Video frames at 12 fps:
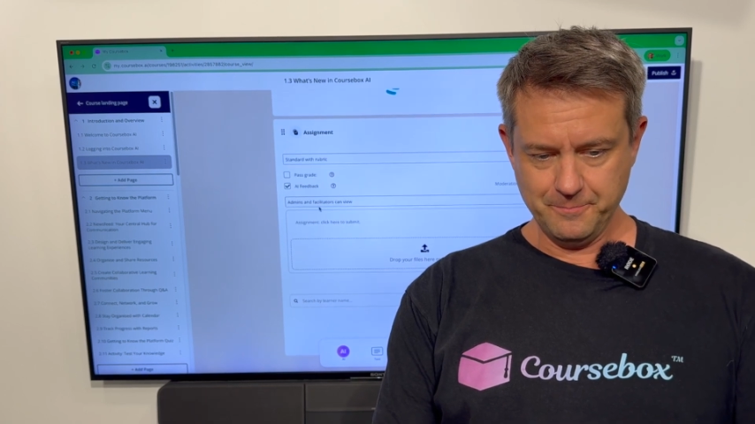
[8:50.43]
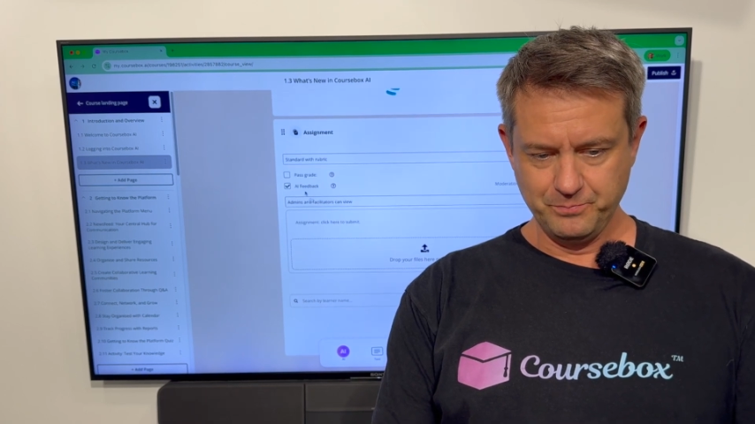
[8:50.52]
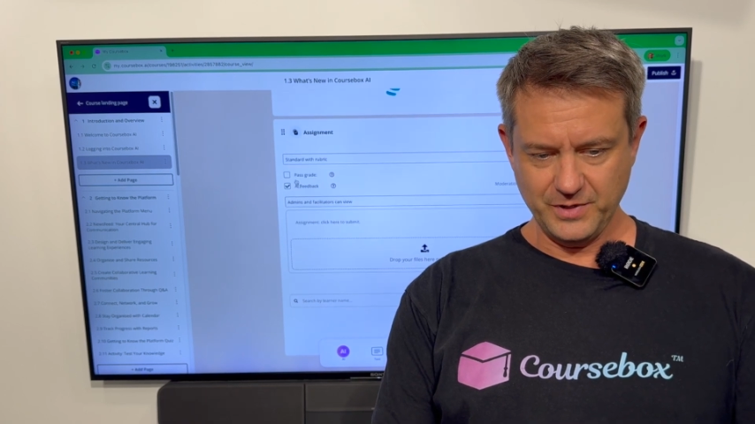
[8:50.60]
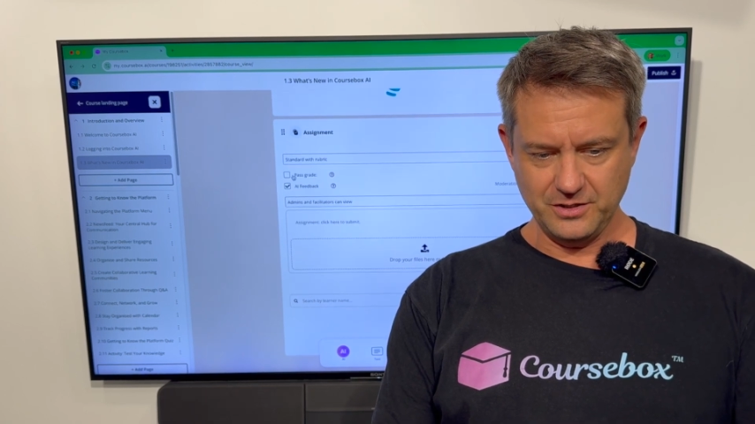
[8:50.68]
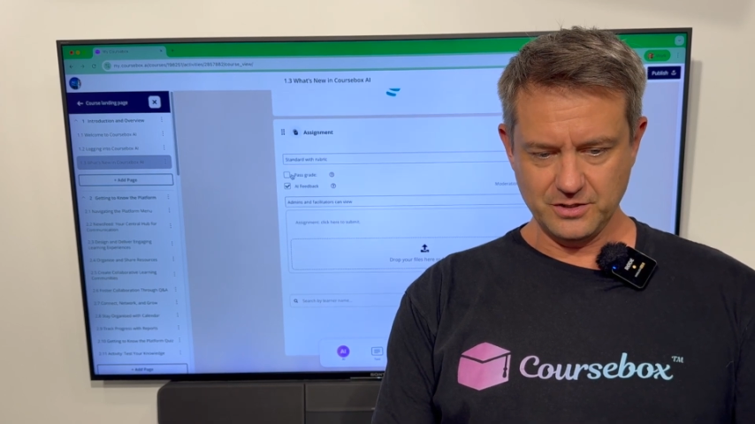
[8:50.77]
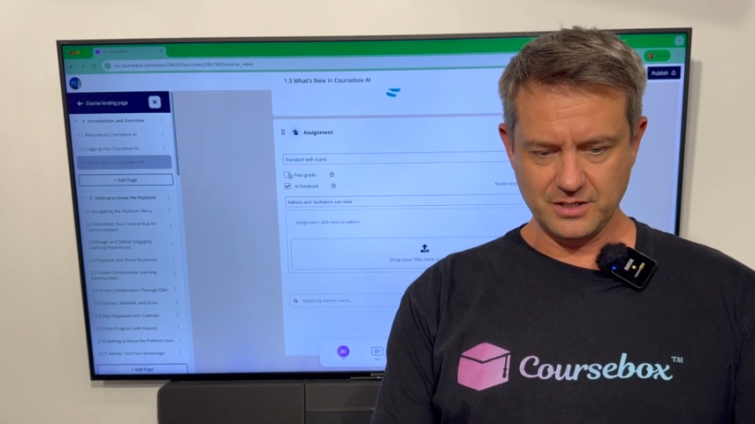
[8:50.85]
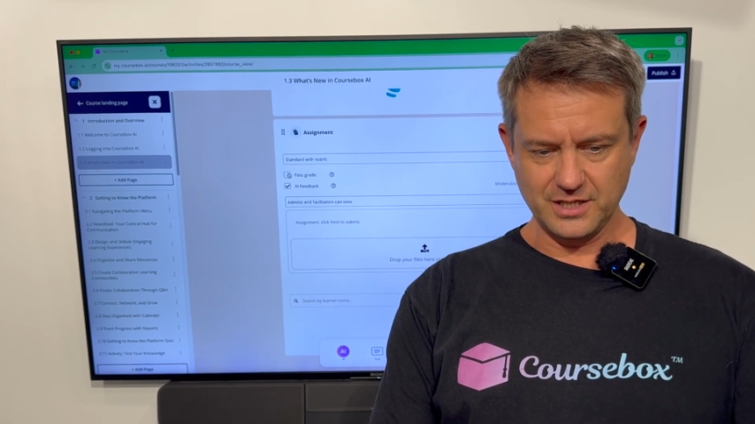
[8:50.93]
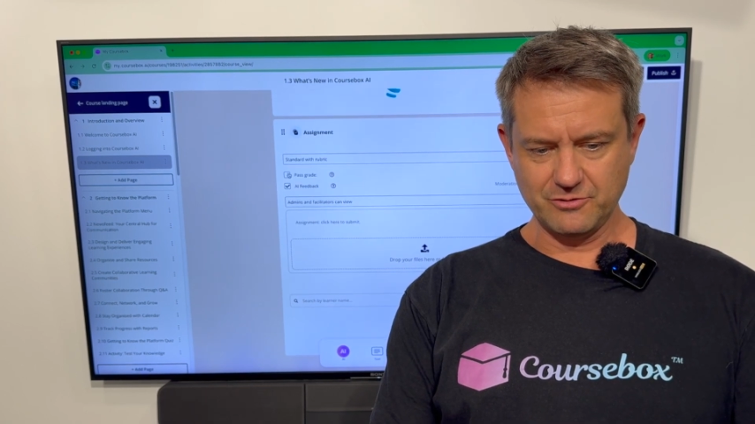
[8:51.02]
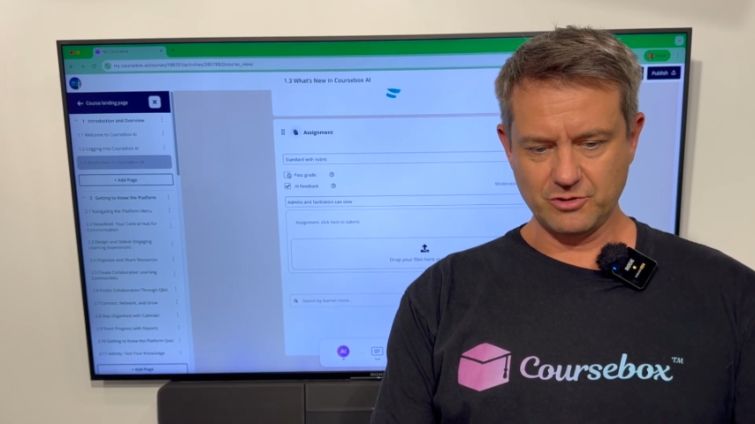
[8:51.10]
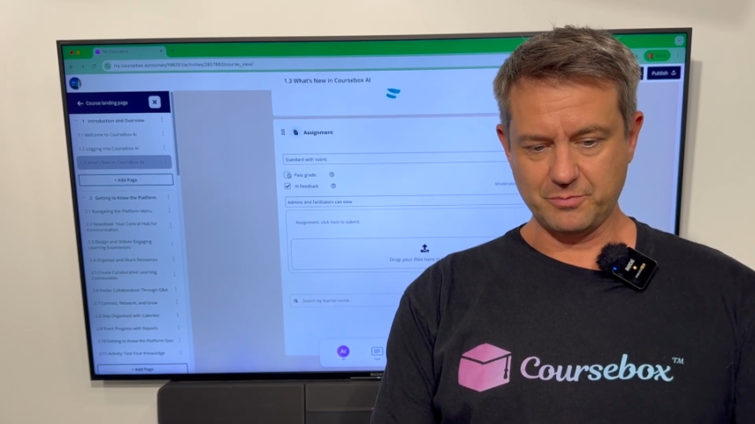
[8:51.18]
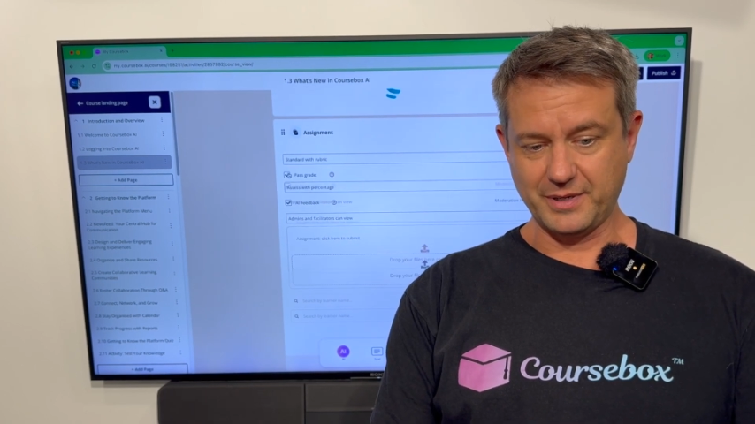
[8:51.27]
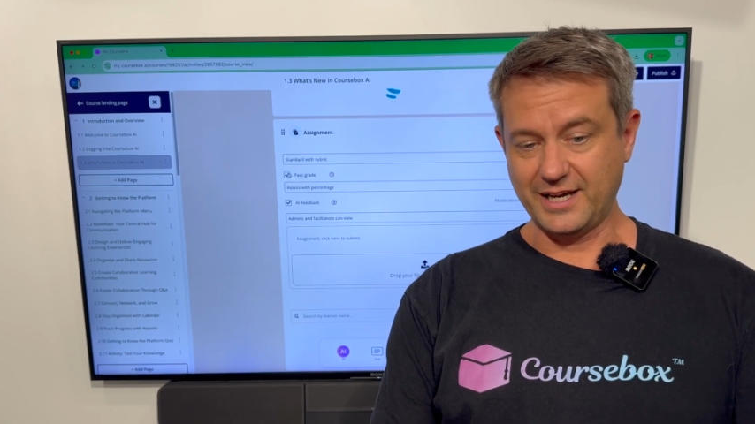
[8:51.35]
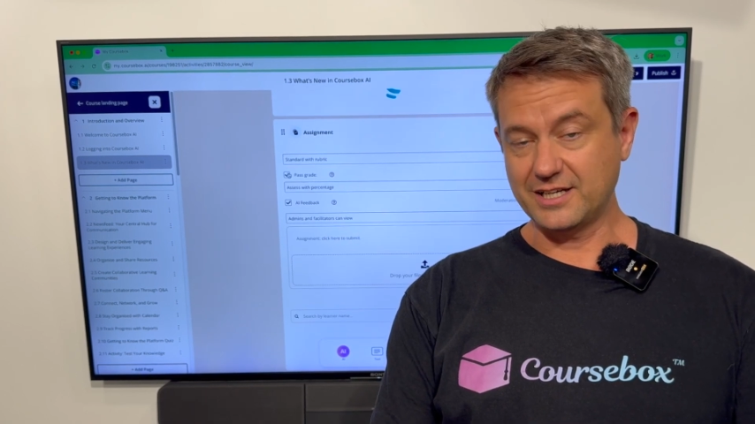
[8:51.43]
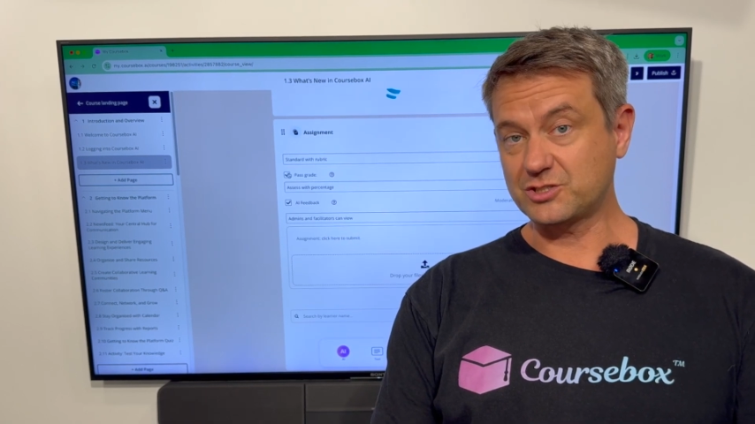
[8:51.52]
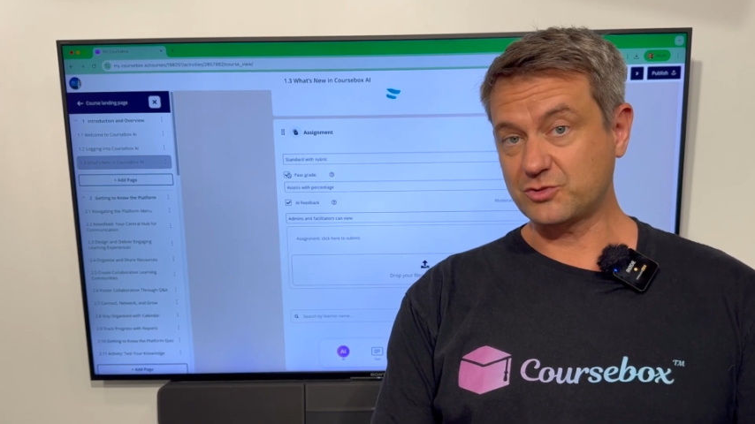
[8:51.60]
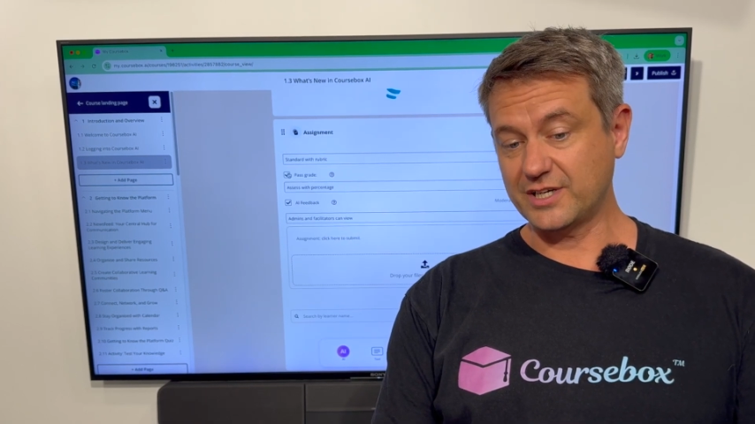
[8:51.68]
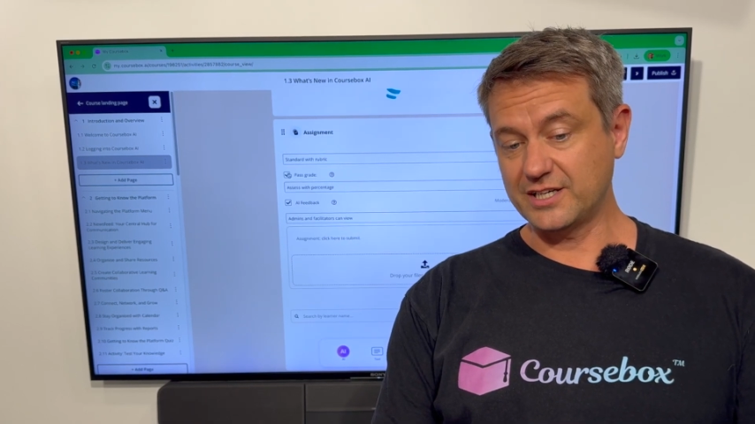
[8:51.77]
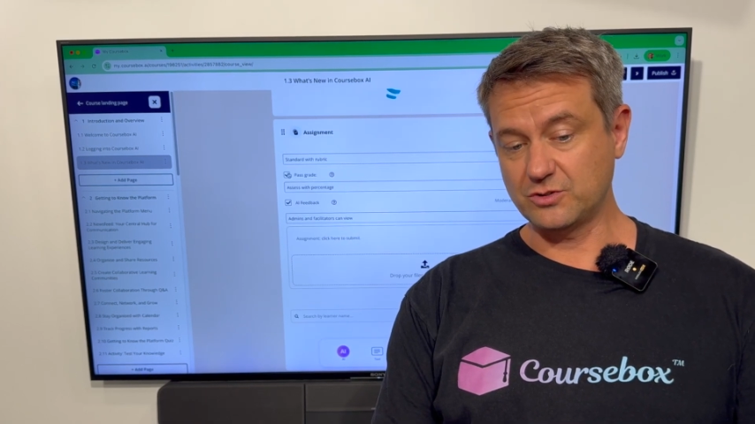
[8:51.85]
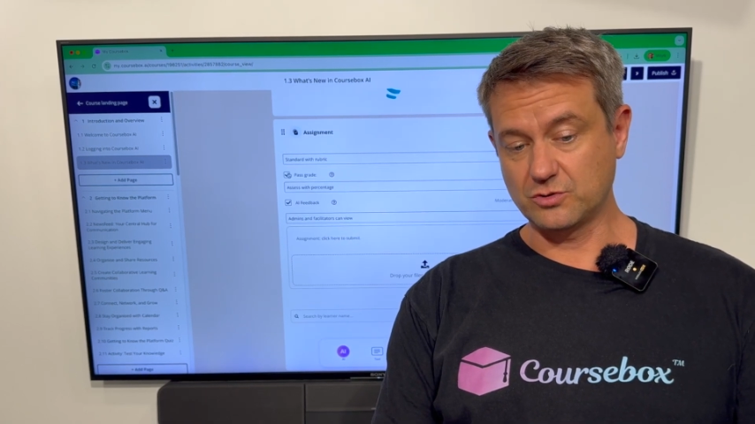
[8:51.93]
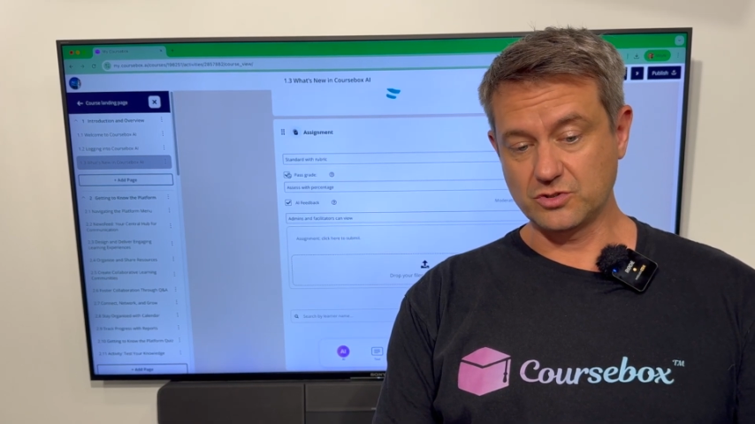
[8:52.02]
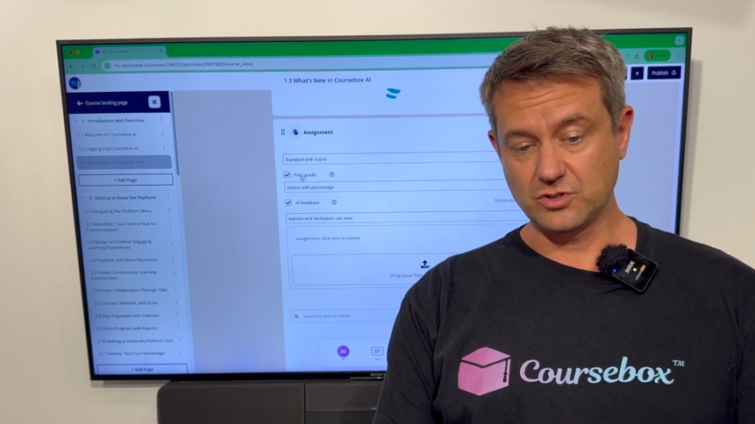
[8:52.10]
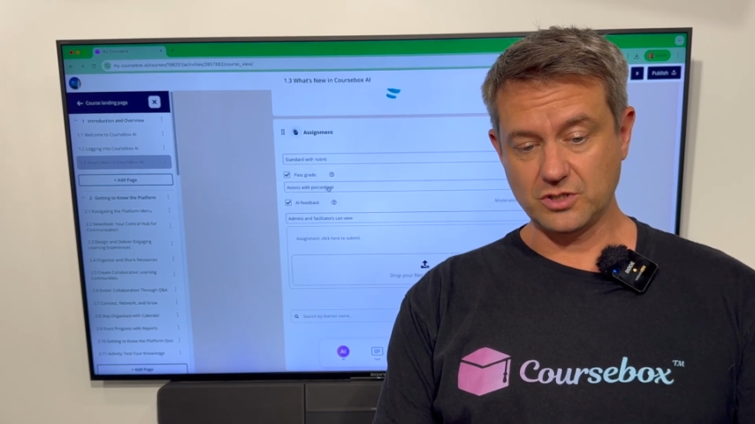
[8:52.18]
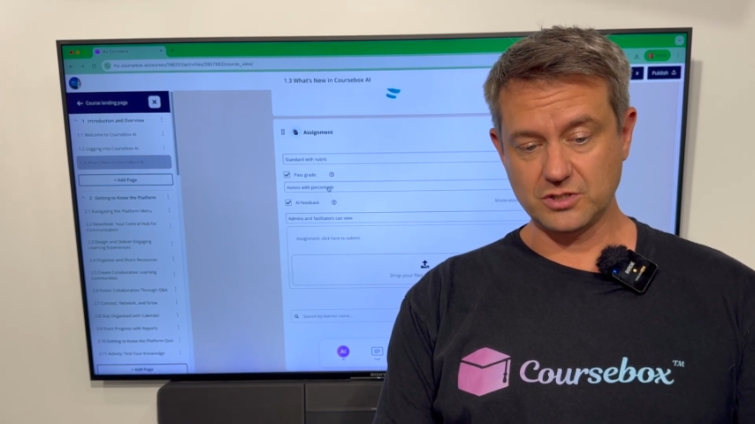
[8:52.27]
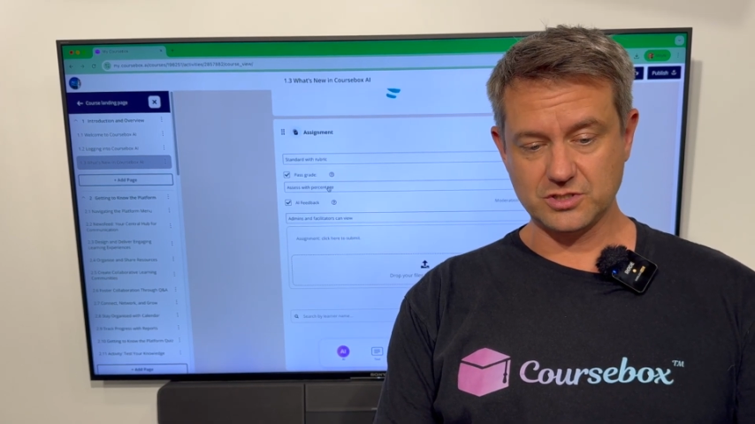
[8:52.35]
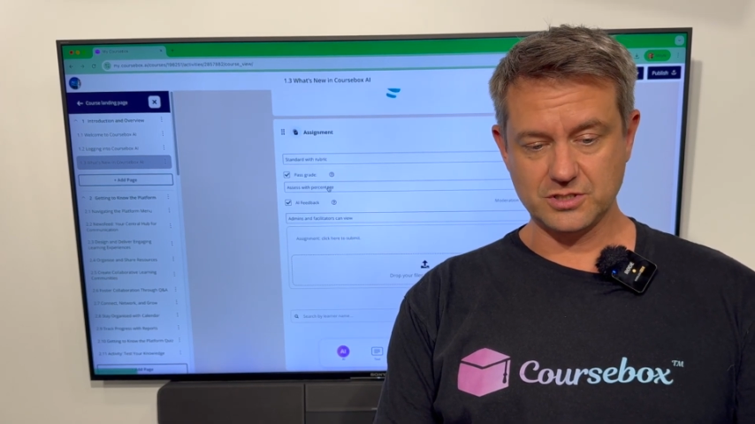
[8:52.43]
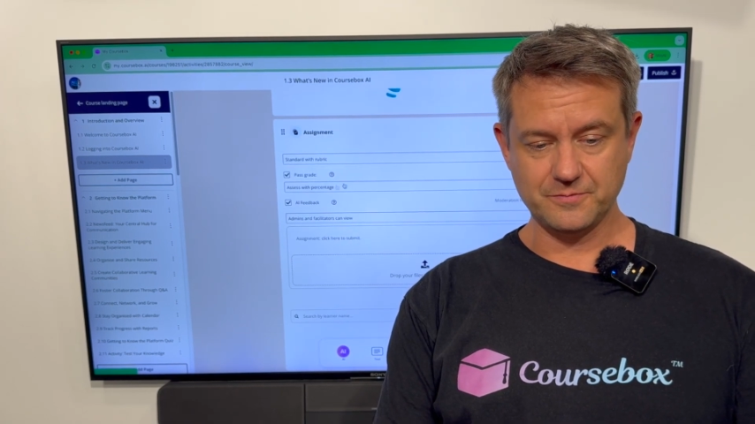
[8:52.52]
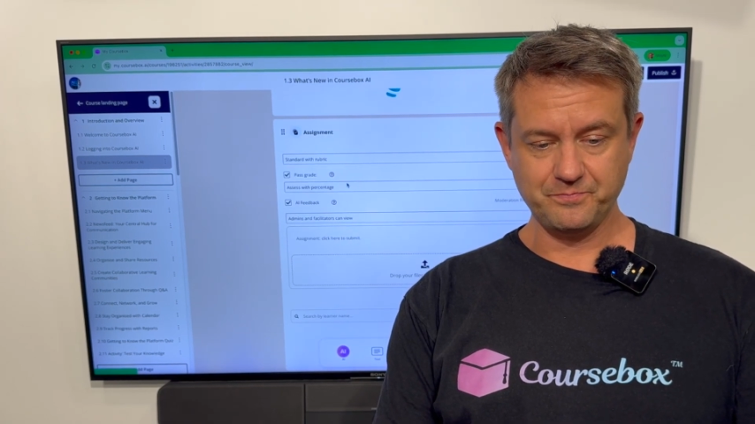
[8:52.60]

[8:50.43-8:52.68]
And you can give it a pass grade or not.